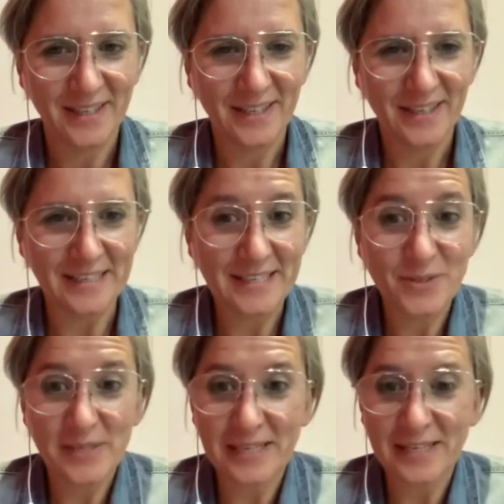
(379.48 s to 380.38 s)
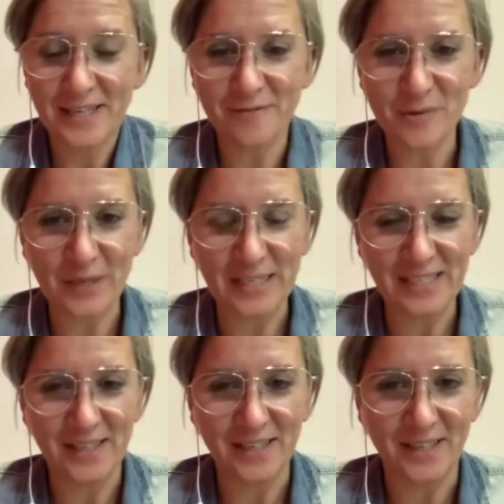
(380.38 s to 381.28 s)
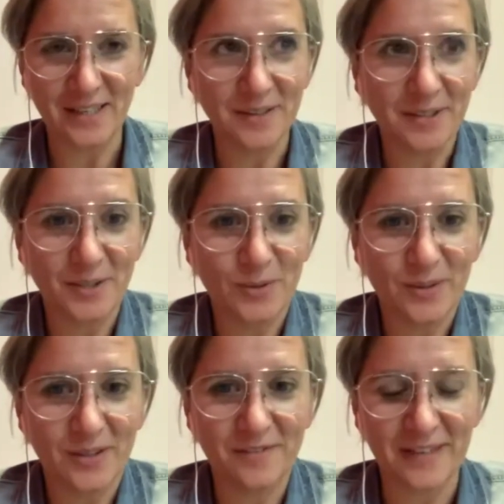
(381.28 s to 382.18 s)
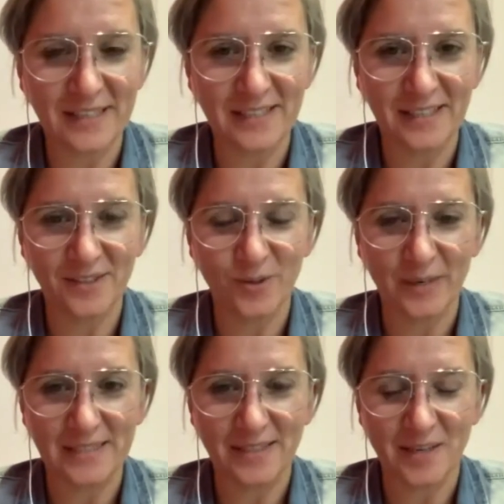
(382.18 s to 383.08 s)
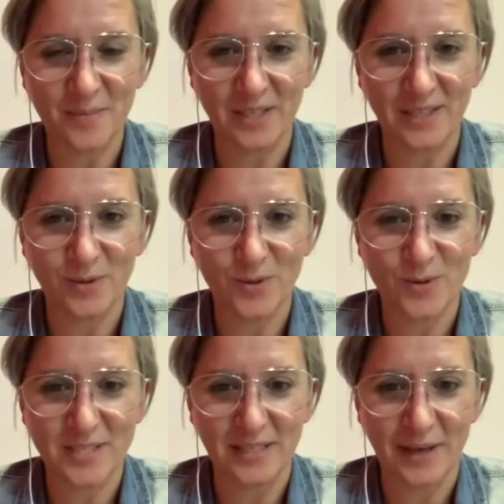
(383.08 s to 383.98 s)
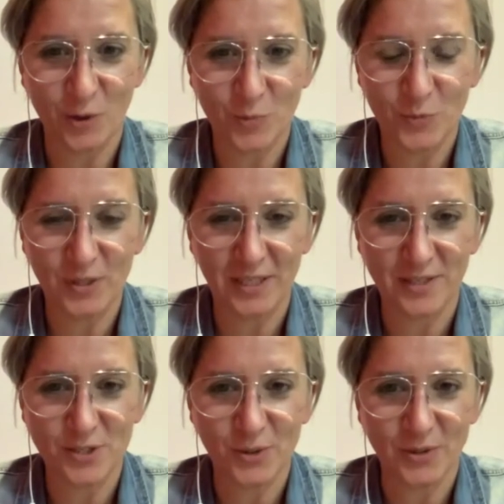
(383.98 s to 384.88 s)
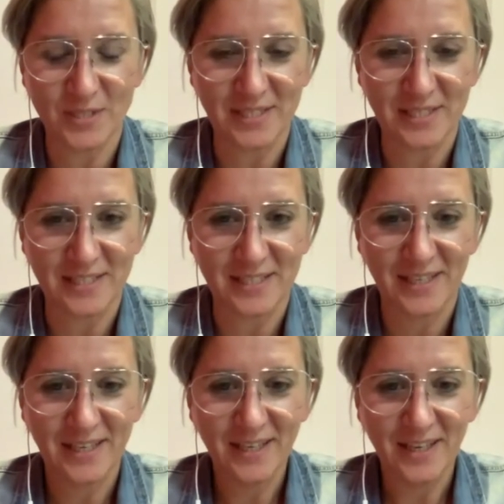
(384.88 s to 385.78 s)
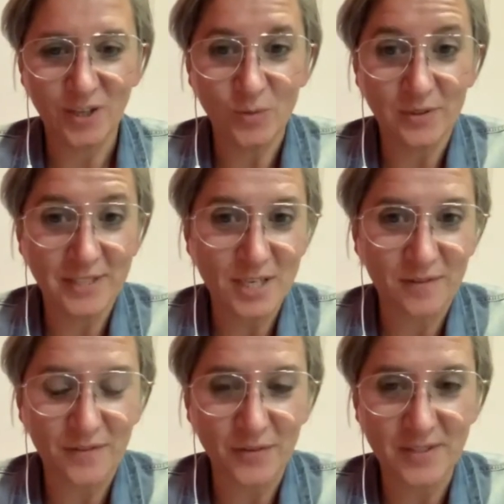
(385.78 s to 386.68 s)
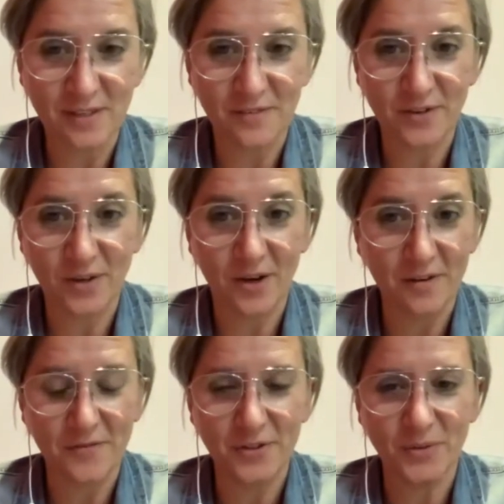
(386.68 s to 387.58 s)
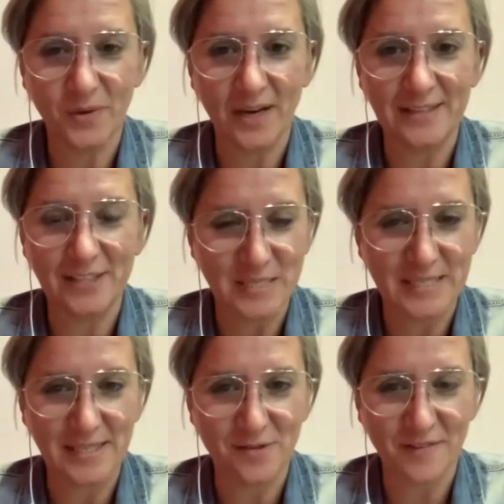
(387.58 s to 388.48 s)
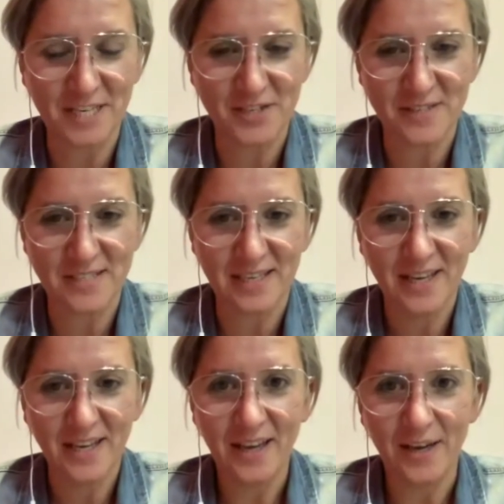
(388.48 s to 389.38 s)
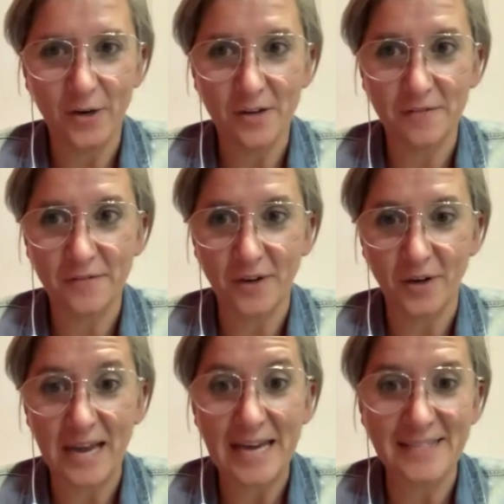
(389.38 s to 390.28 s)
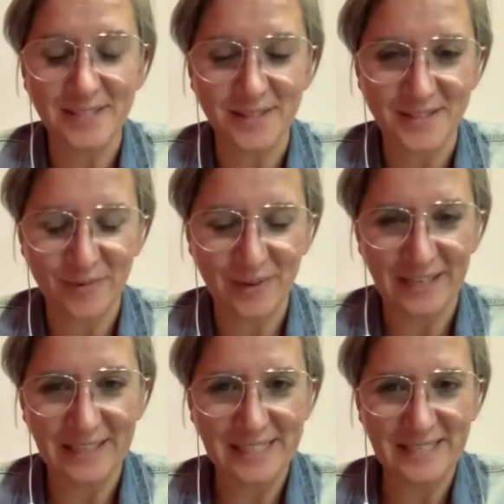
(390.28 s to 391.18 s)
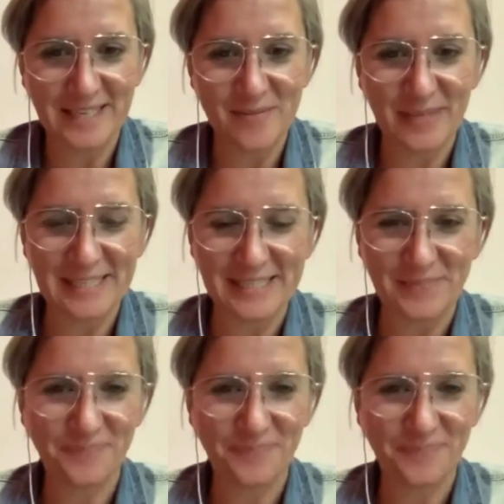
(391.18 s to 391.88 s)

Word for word: and as you can hear, everybody, uh, you know, uh, Fanni had a great time in the course, and I hope you can join us, and and you will discover for yourself a lot of new and interesting innovations, and a lot of uh, answers regarding sustainability.